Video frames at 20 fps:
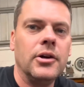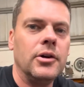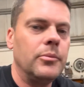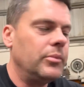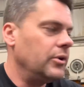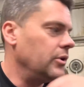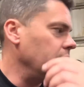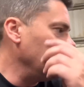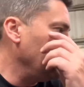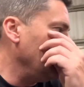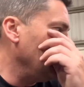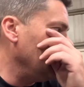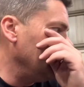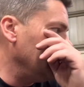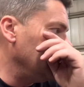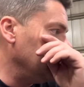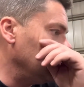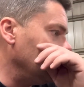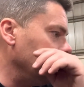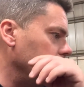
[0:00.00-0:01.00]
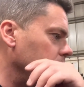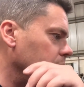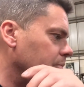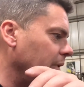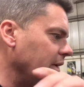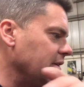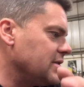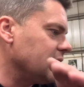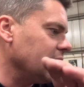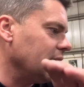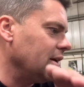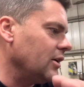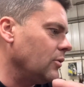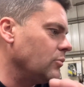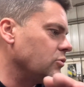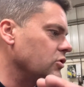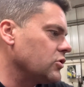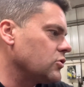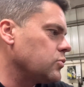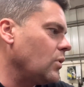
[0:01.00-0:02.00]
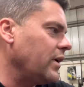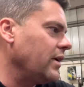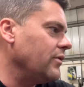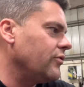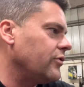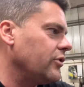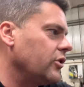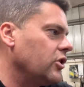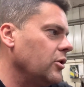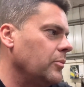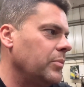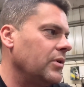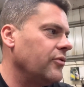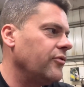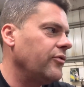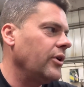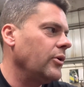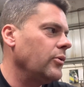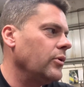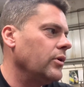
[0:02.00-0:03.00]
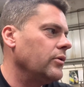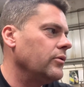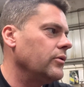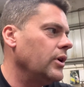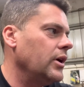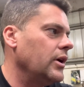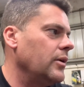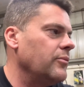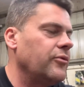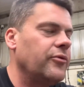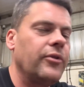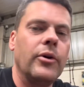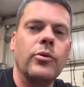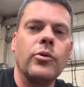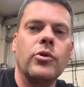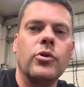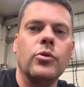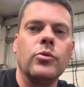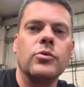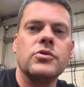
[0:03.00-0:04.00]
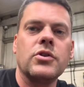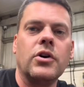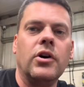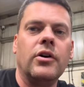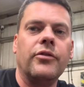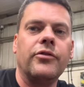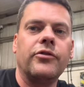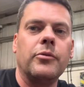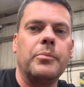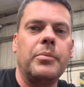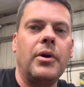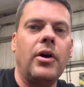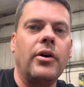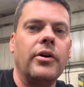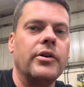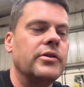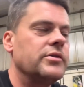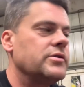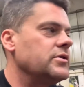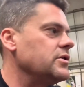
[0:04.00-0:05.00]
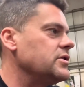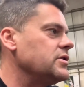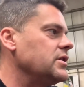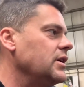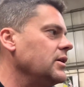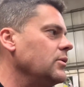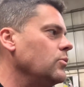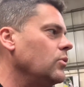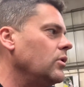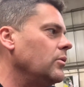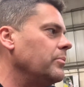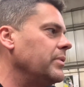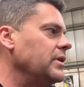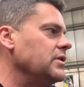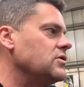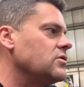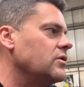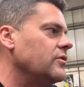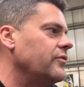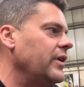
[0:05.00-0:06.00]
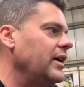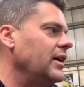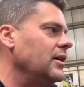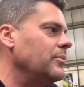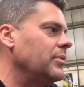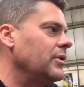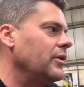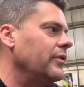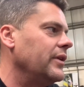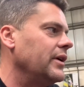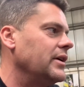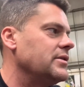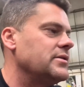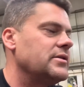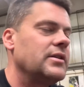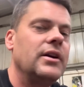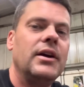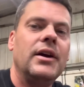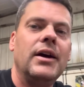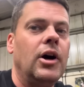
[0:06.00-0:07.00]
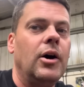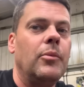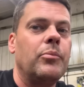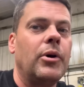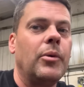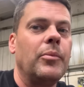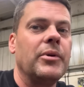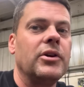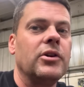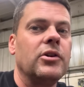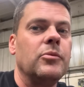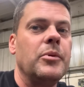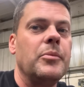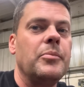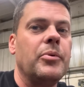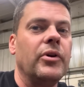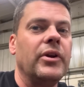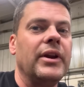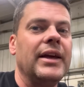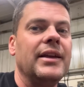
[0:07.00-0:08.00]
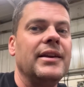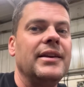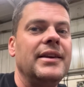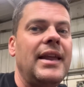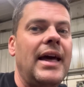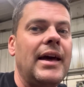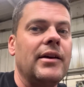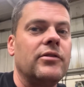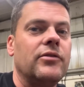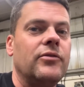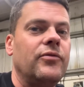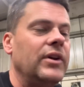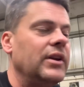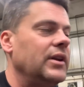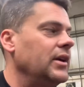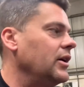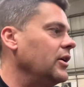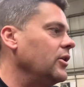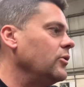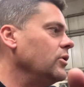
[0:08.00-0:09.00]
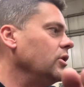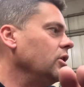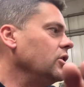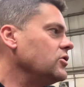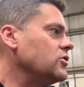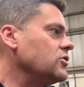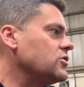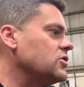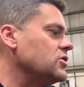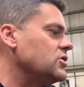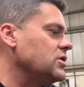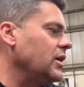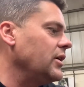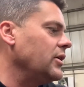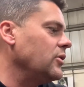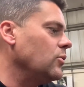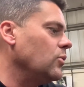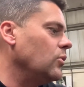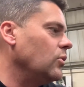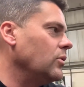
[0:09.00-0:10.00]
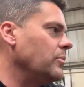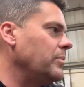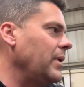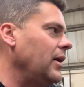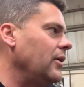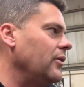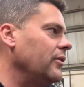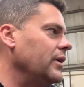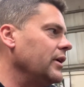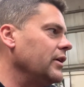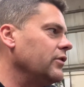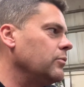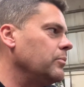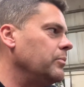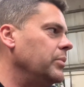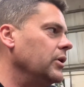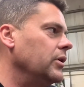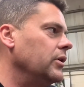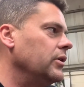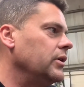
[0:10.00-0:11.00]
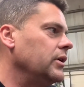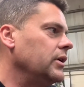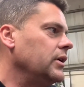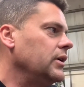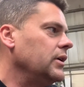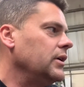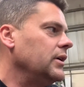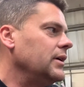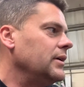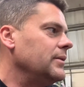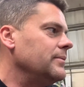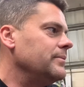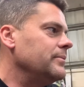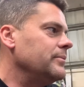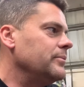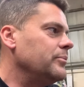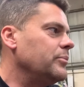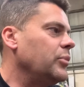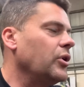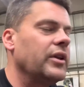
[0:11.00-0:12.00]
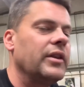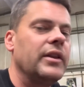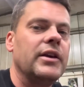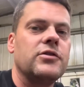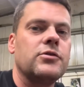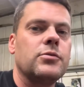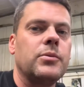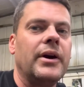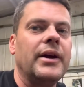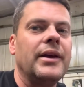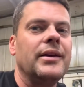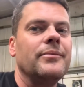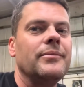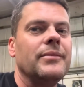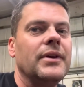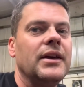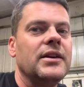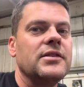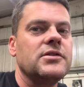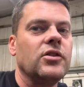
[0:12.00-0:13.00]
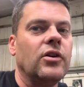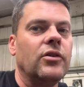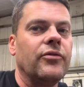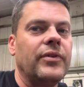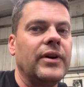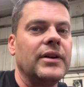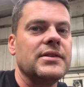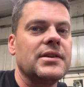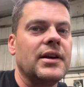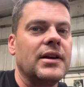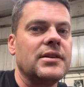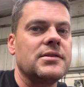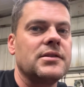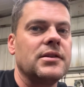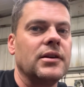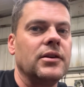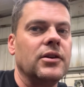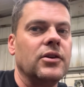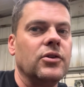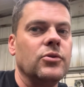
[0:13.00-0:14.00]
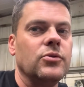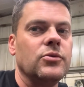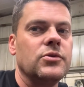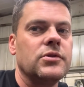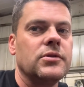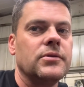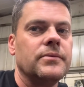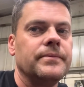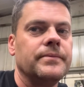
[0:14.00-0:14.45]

but basically I'm just waiting for a couple of phone calls off suppliers to see what bits are available on this. I'm probably going to be putting it in next video just to tell you all about this, but put it this way, it's not fantastic news.